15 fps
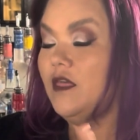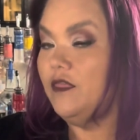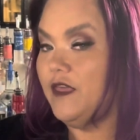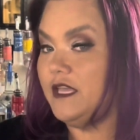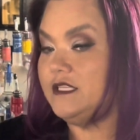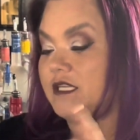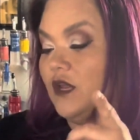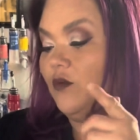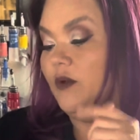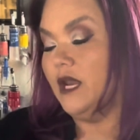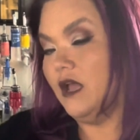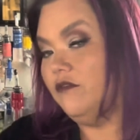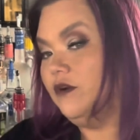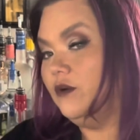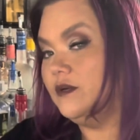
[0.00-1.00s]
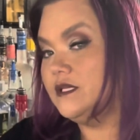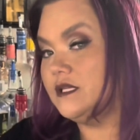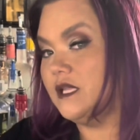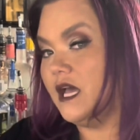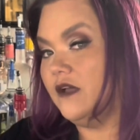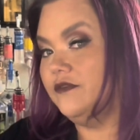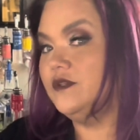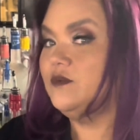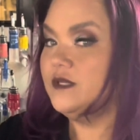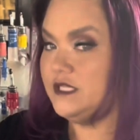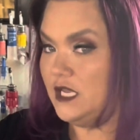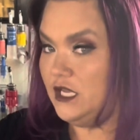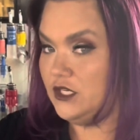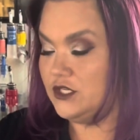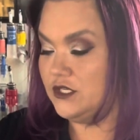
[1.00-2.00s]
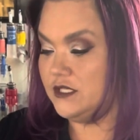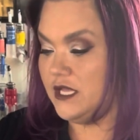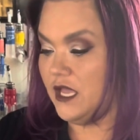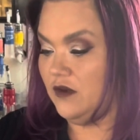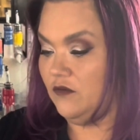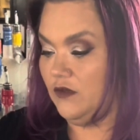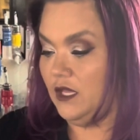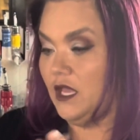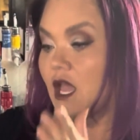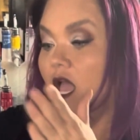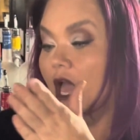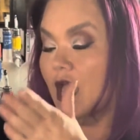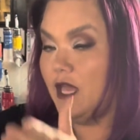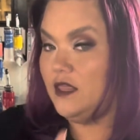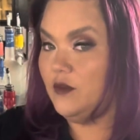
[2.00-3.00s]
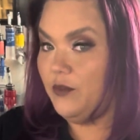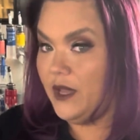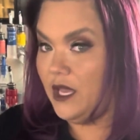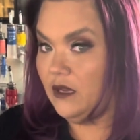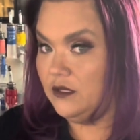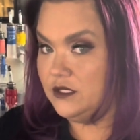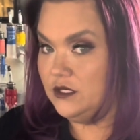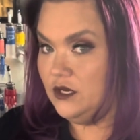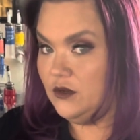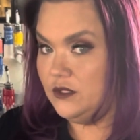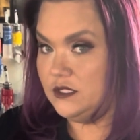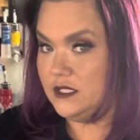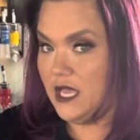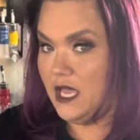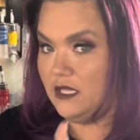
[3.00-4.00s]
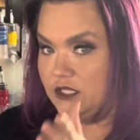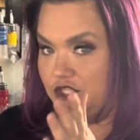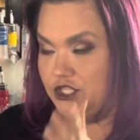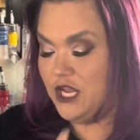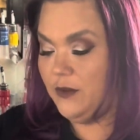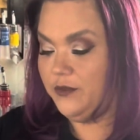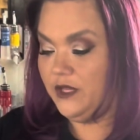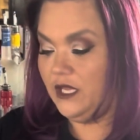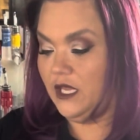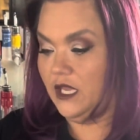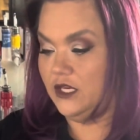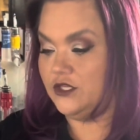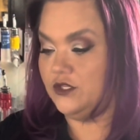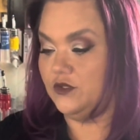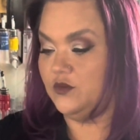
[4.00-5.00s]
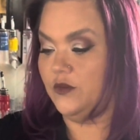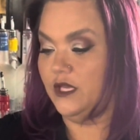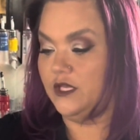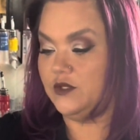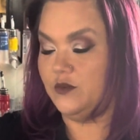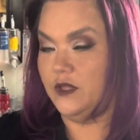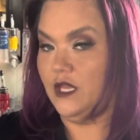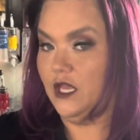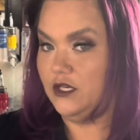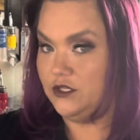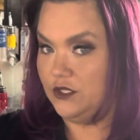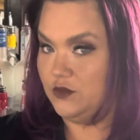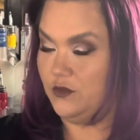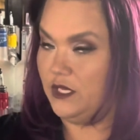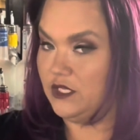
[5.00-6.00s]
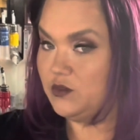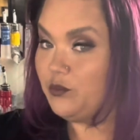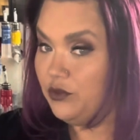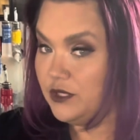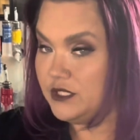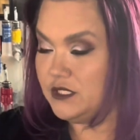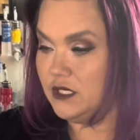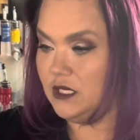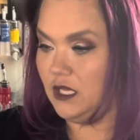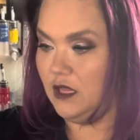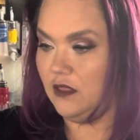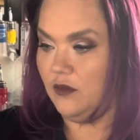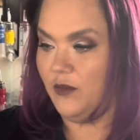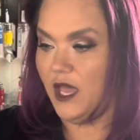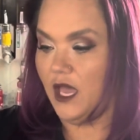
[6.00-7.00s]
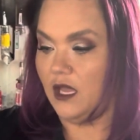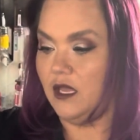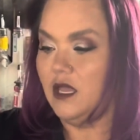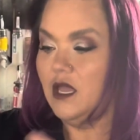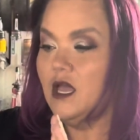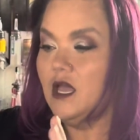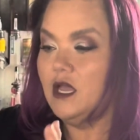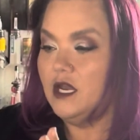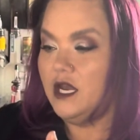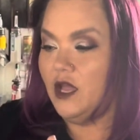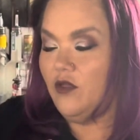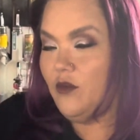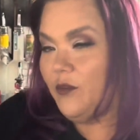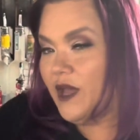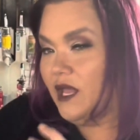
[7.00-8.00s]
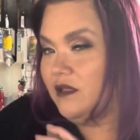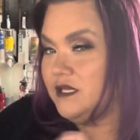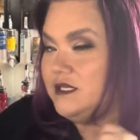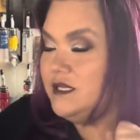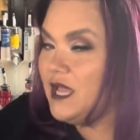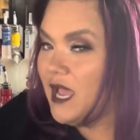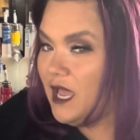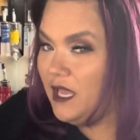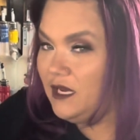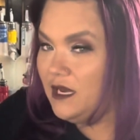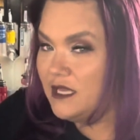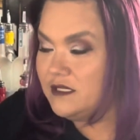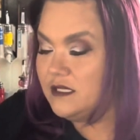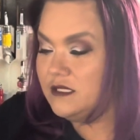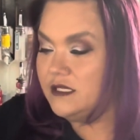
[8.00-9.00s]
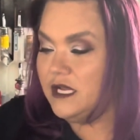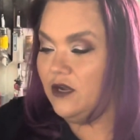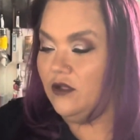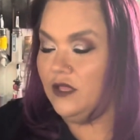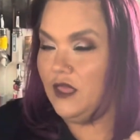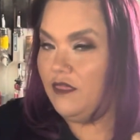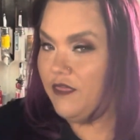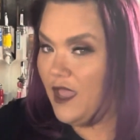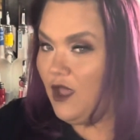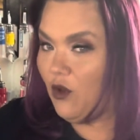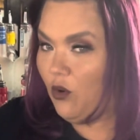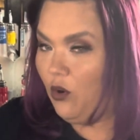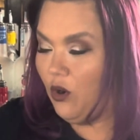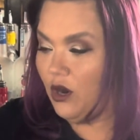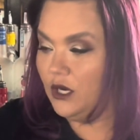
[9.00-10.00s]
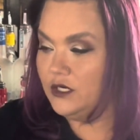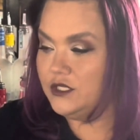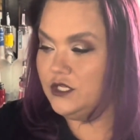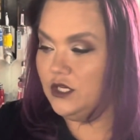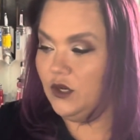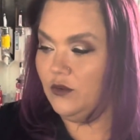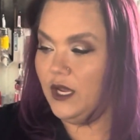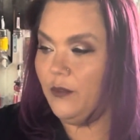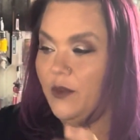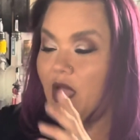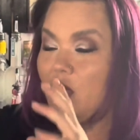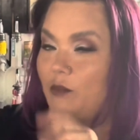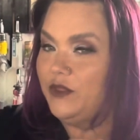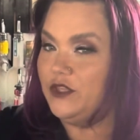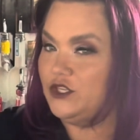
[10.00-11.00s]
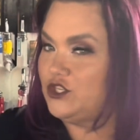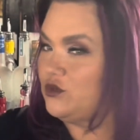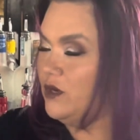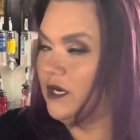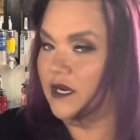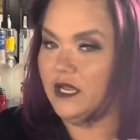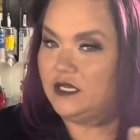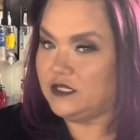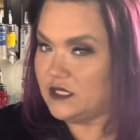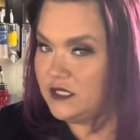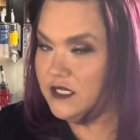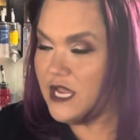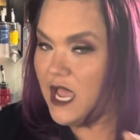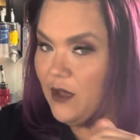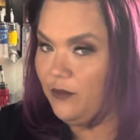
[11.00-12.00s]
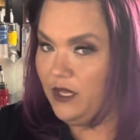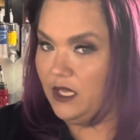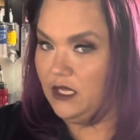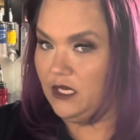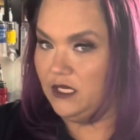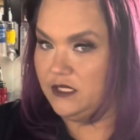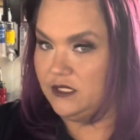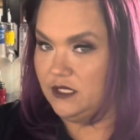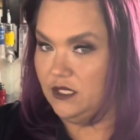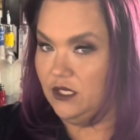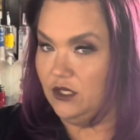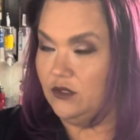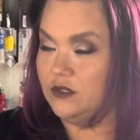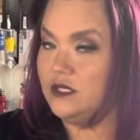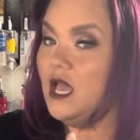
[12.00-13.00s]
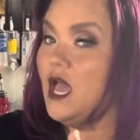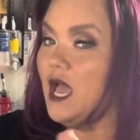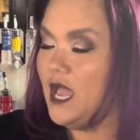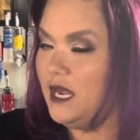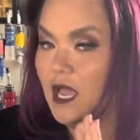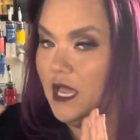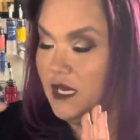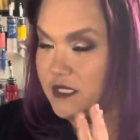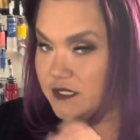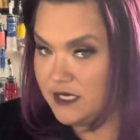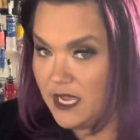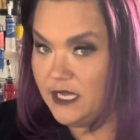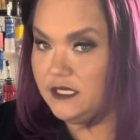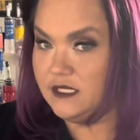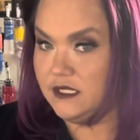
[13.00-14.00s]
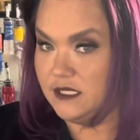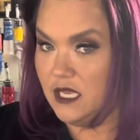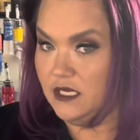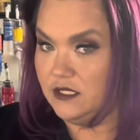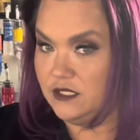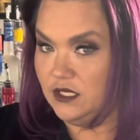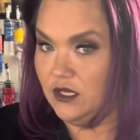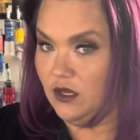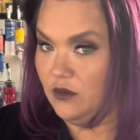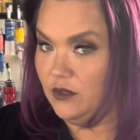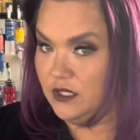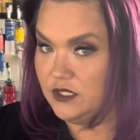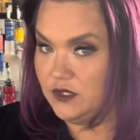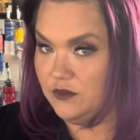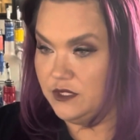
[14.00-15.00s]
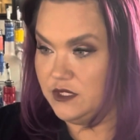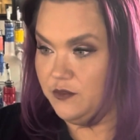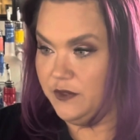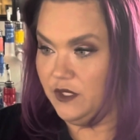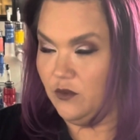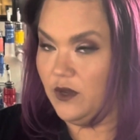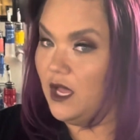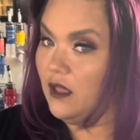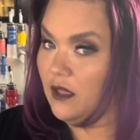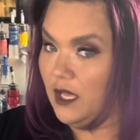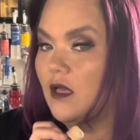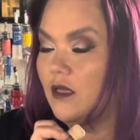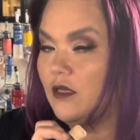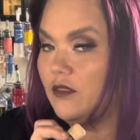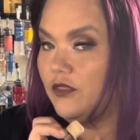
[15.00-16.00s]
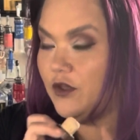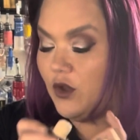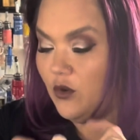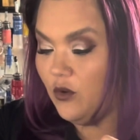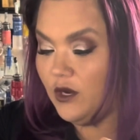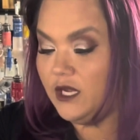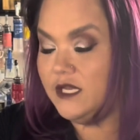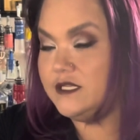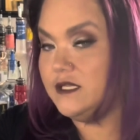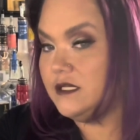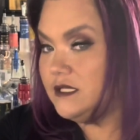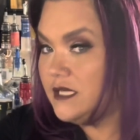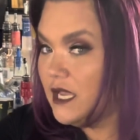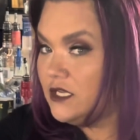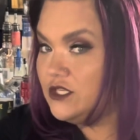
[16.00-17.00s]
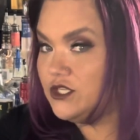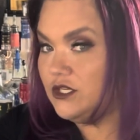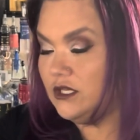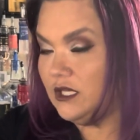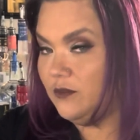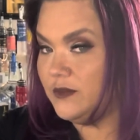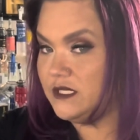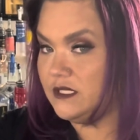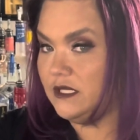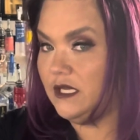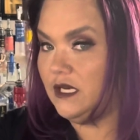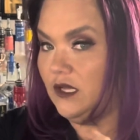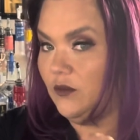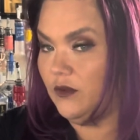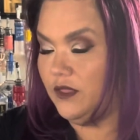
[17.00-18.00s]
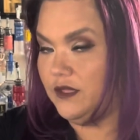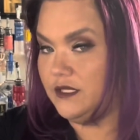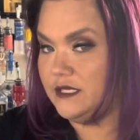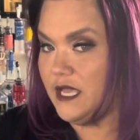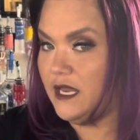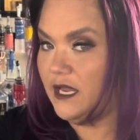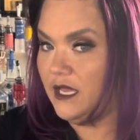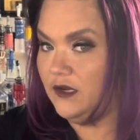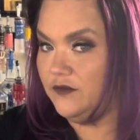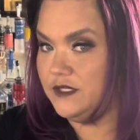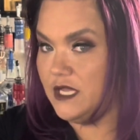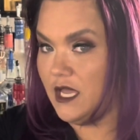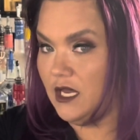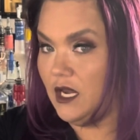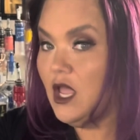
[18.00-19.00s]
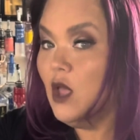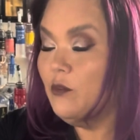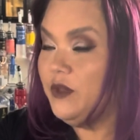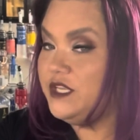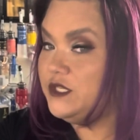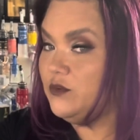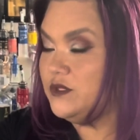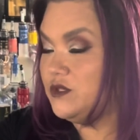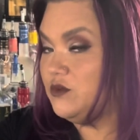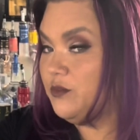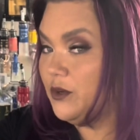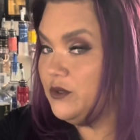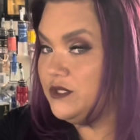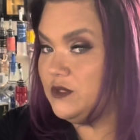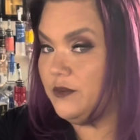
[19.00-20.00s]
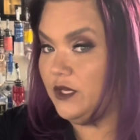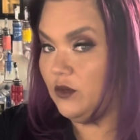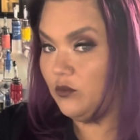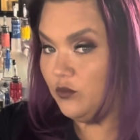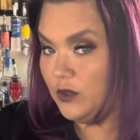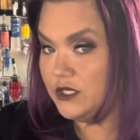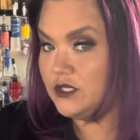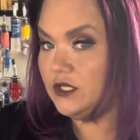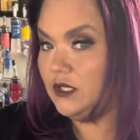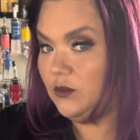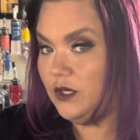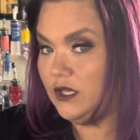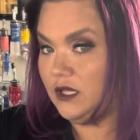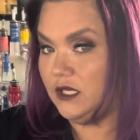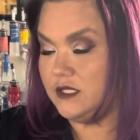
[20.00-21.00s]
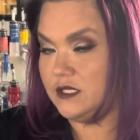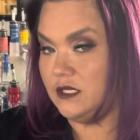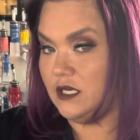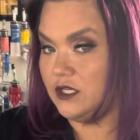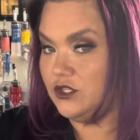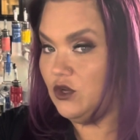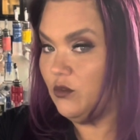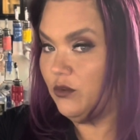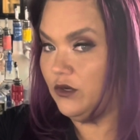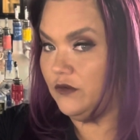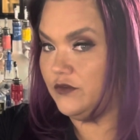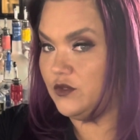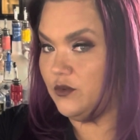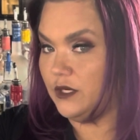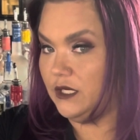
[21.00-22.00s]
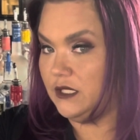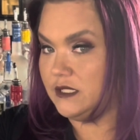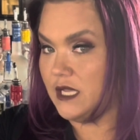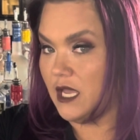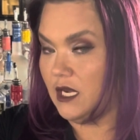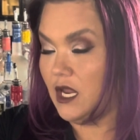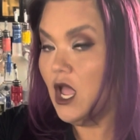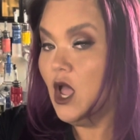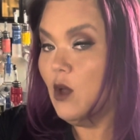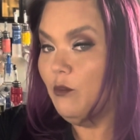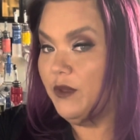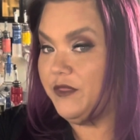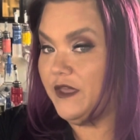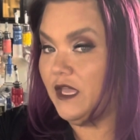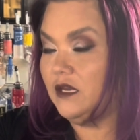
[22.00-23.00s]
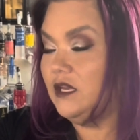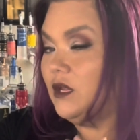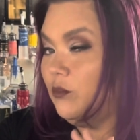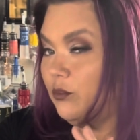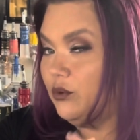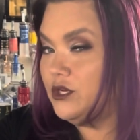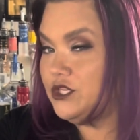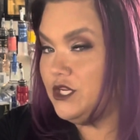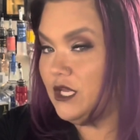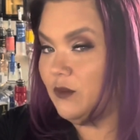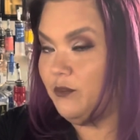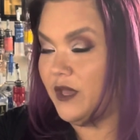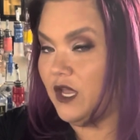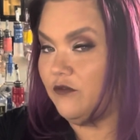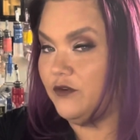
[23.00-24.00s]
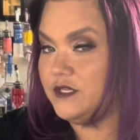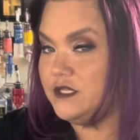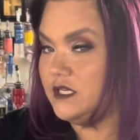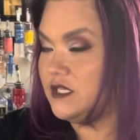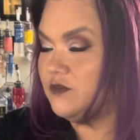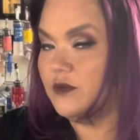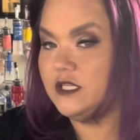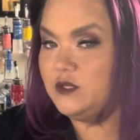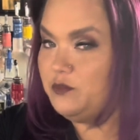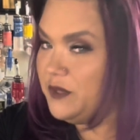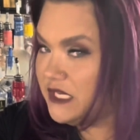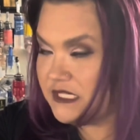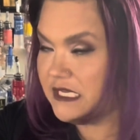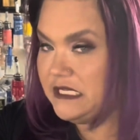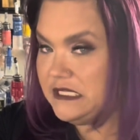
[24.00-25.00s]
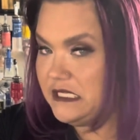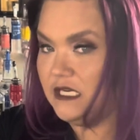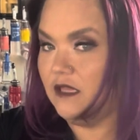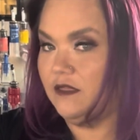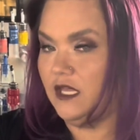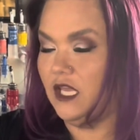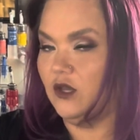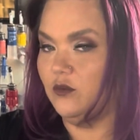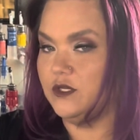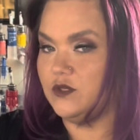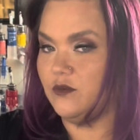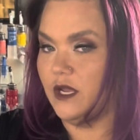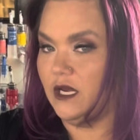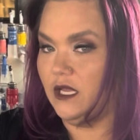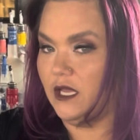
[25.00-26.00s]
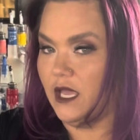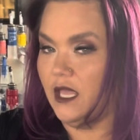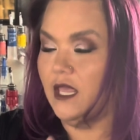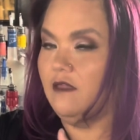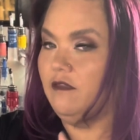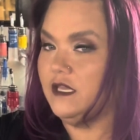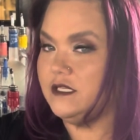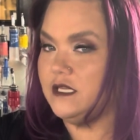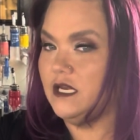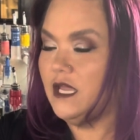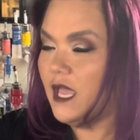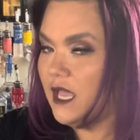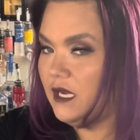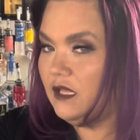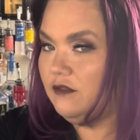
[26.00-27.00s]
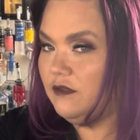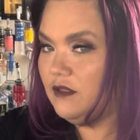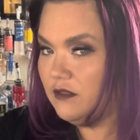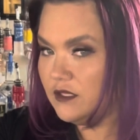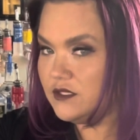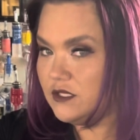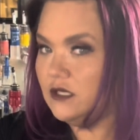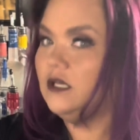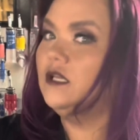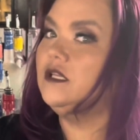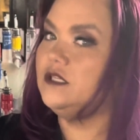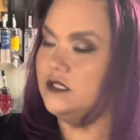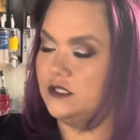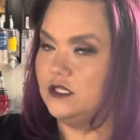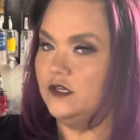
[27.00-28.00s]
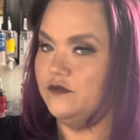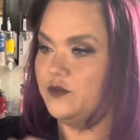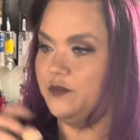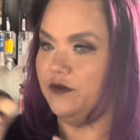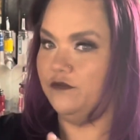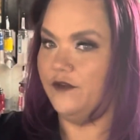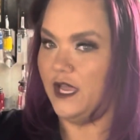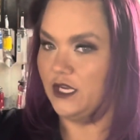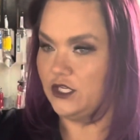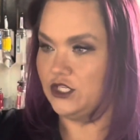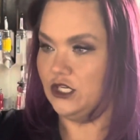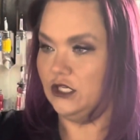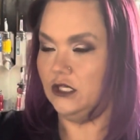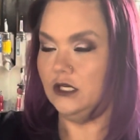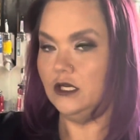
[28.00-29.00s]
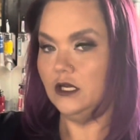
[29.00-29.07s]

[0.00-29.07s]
They said whatever was left was Angel's Envy, and the bottle denotes that, shaped like angel's wings with angel's wings printed in the back. Now, the bottle is not necessarily that hard to grip, but the short neck does not make it easy to use, and it's not designed to go into a speed well. The cork is intentionally misleading with the 10 out of 10 because it was supposed to be originally released in October of 2010, but they ended up pushing it back for 6 months because they didn't think it was ready yet, and they said anything this good deserves perfection.